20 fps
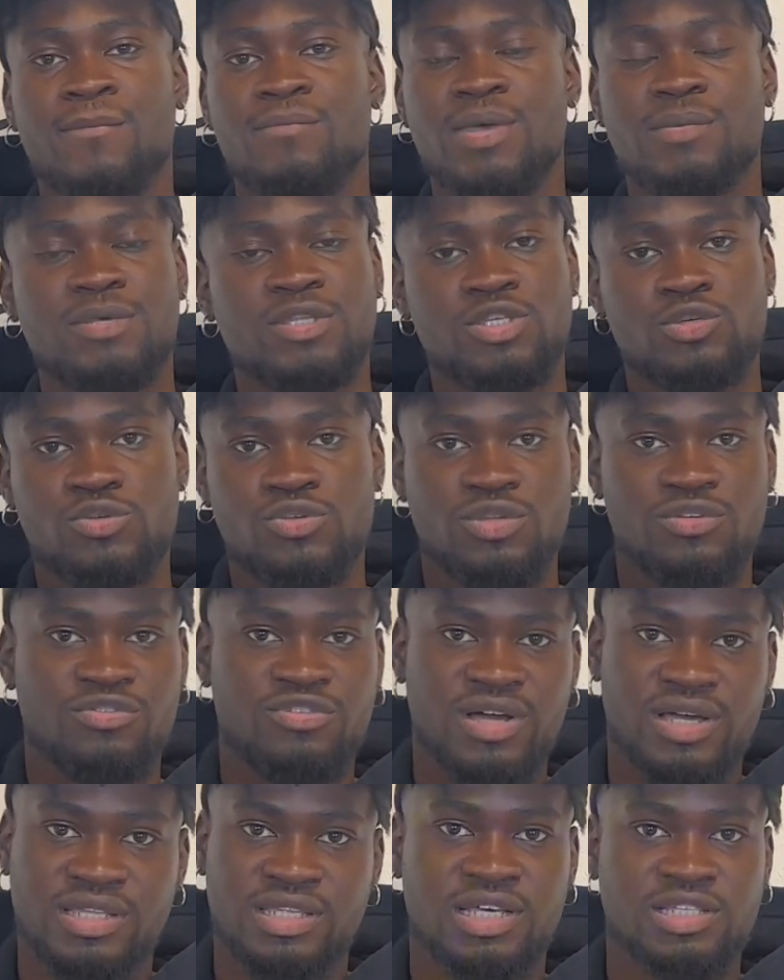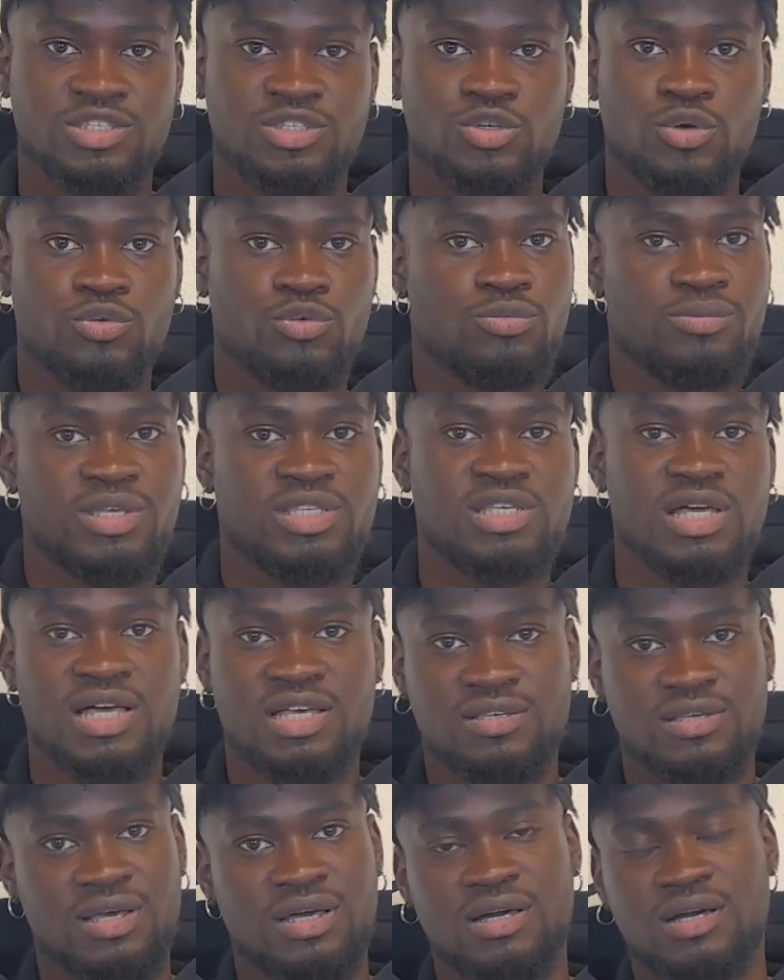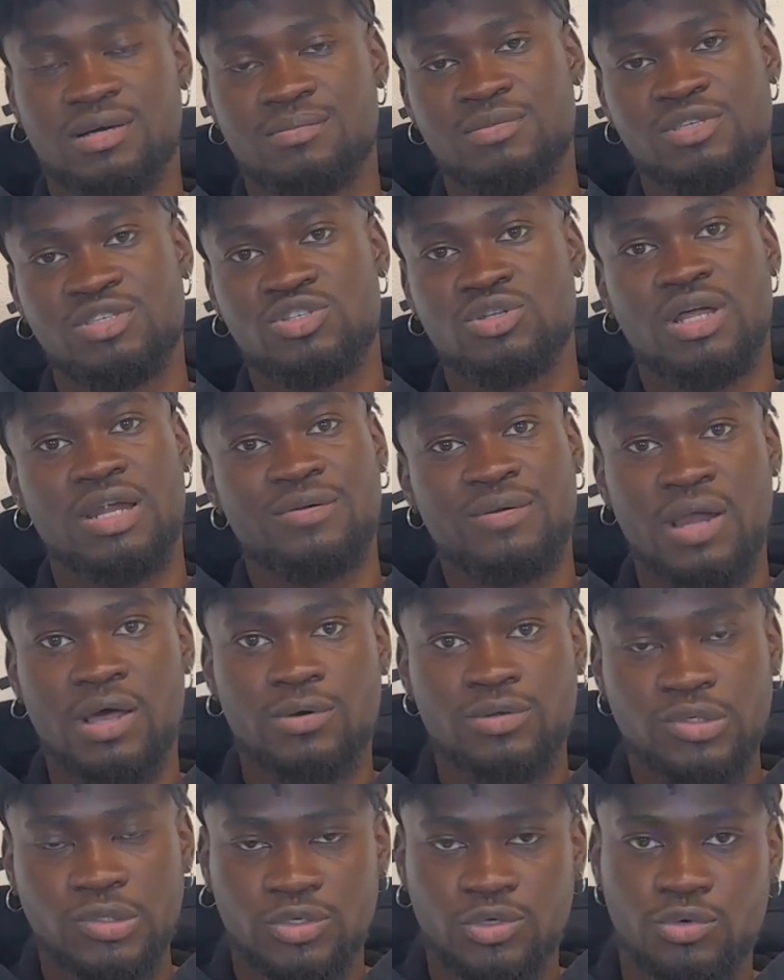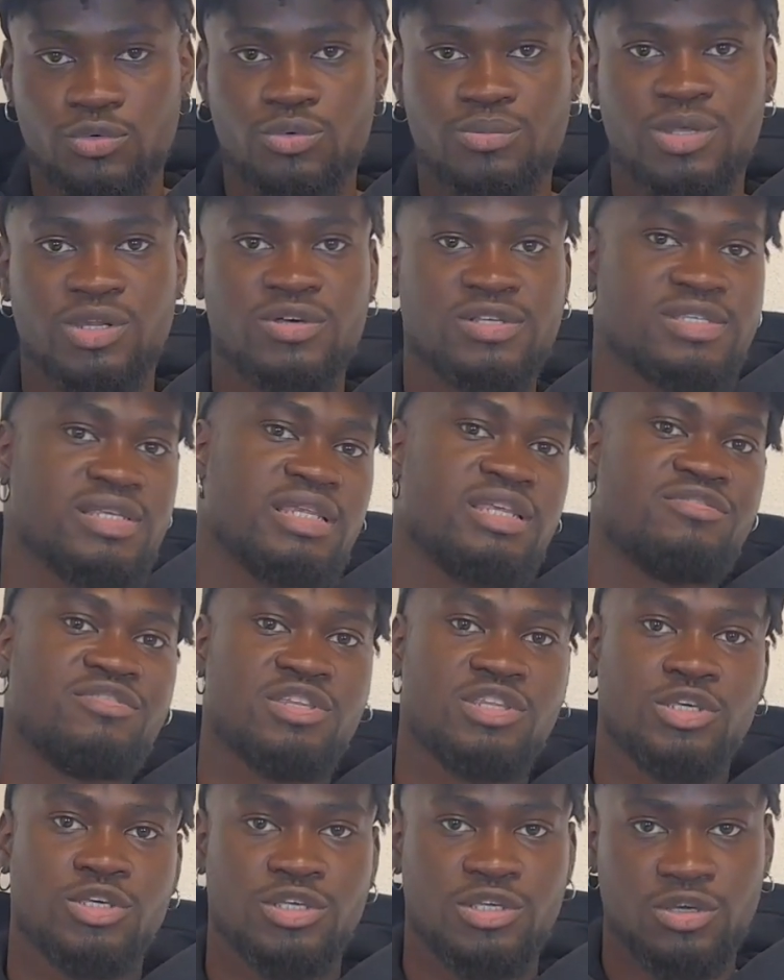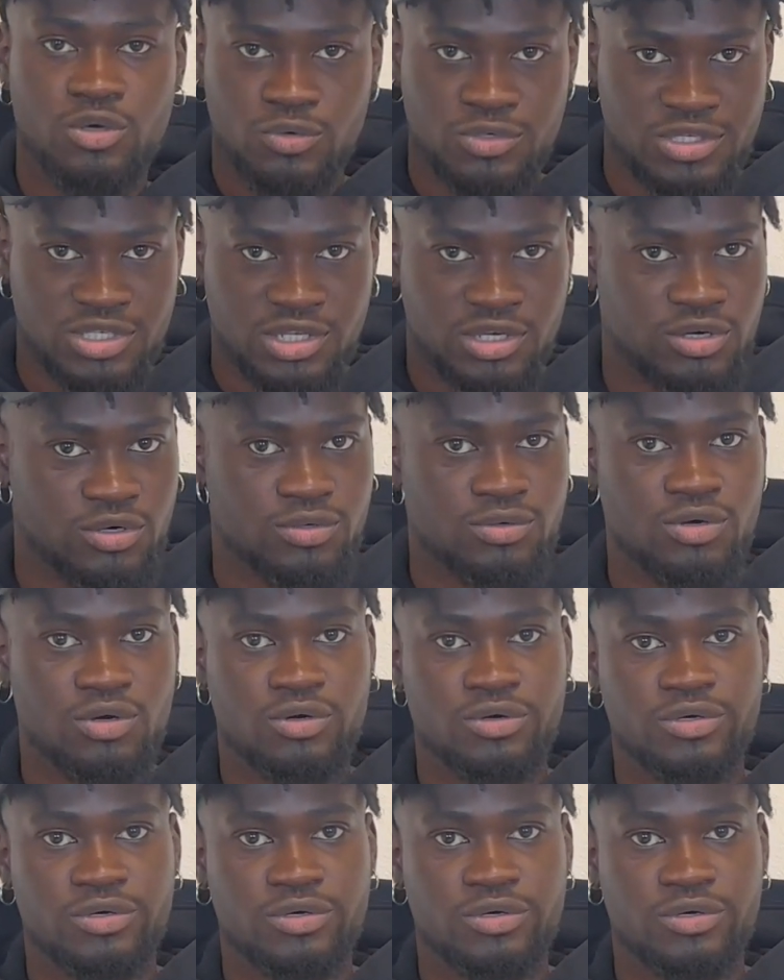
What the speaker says: Maybe due to the fact that your roommate is not around, or your roommate doesn't live in the hostel,